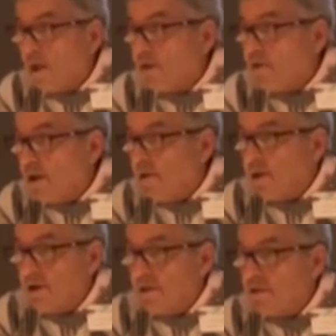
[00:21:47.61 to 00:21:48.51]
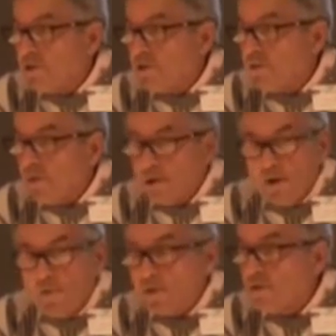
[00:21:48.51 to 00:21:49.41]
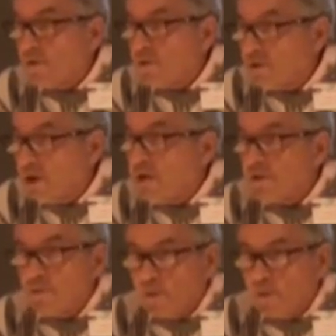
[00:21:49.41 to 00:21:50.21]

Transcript: lot of technology without much of a science